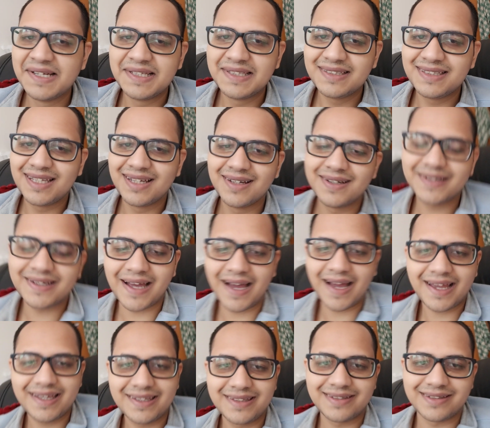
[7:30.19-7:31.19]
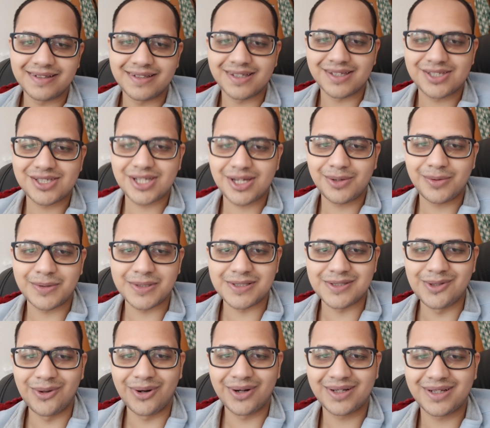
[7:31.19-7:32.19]
the guy at the rickshaw was
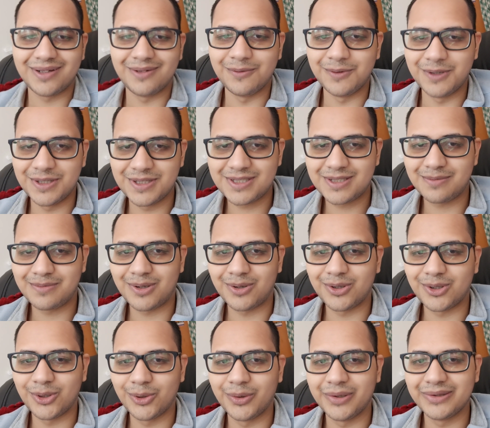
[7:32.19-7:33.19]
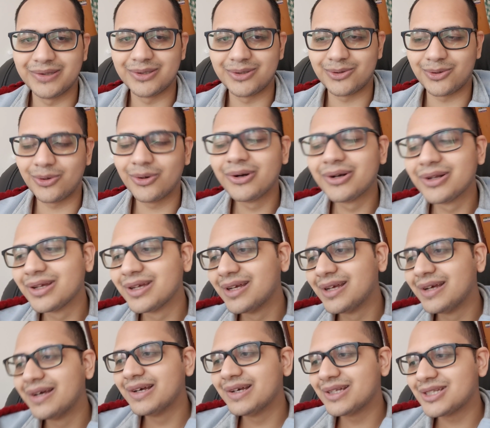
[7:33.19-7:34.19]
not convinced about knowing the road.
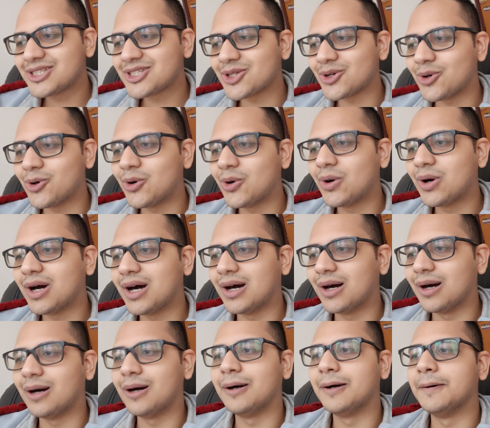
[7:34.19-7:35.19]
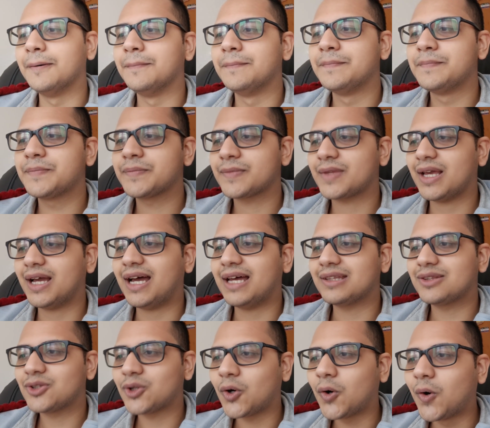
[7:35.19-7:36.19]
So I
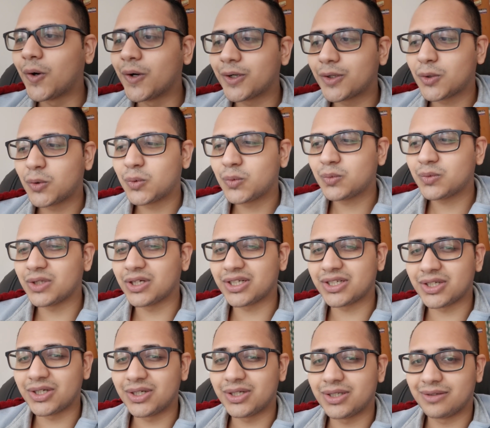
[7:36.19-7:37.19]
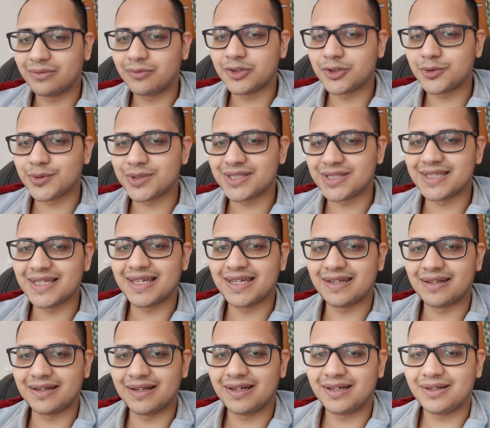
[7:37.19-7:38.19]
thought the turn, which was
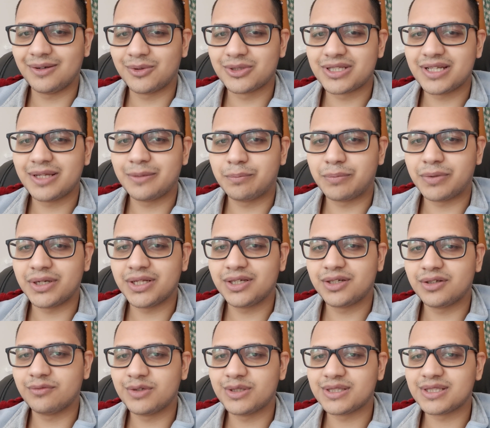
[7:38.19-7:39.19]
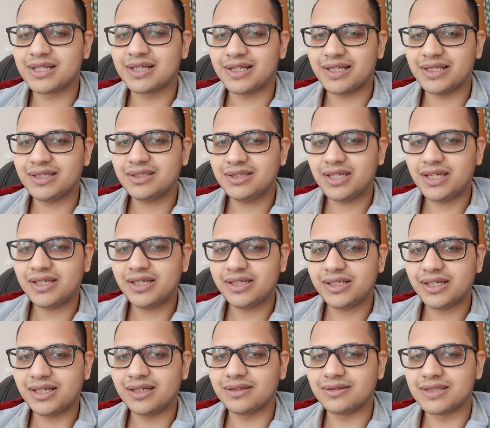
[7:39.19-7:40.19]
there, right? I was like pretty convinced that like,
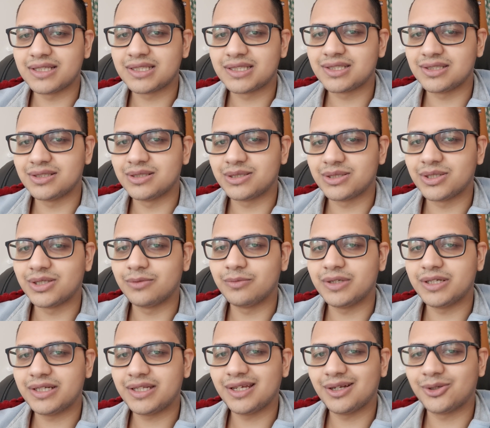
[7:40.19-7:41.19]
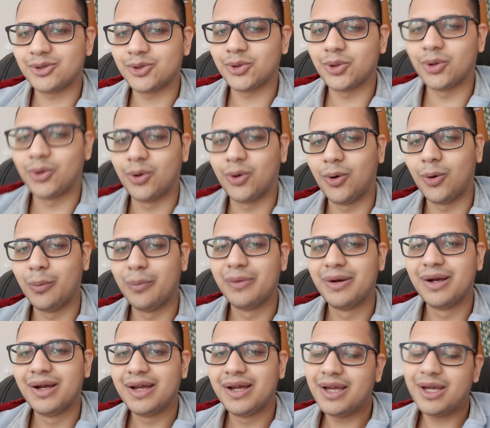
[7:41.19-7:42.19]
yeah, this is the turn we take to go home.
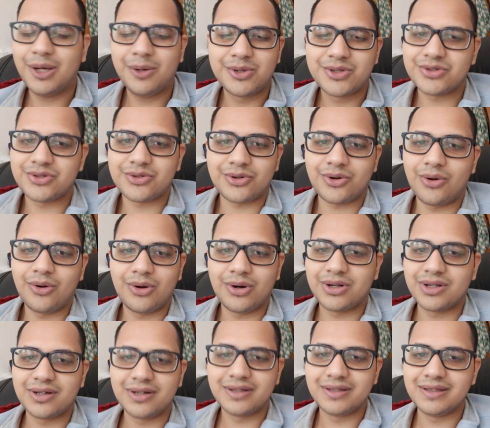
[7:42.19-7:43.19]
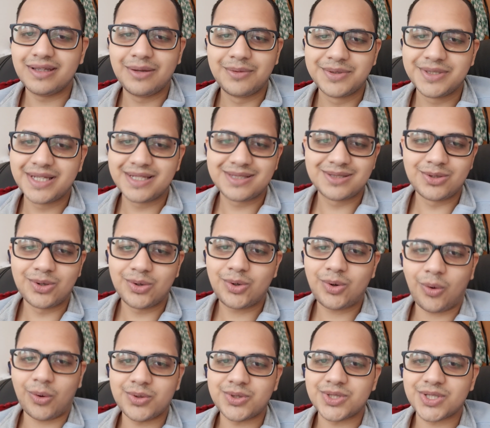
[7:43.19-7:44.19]
It was the wrong turn. There's no
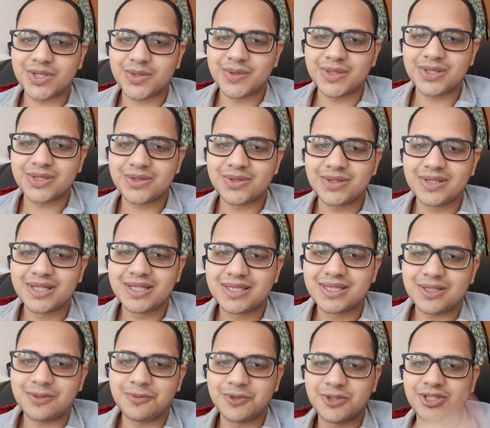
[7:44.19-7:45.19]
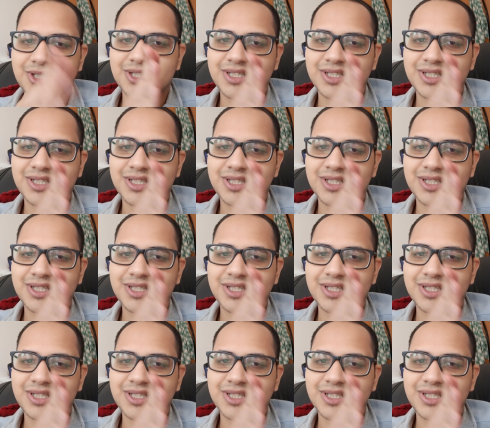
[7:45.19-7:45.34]
consequence to this. It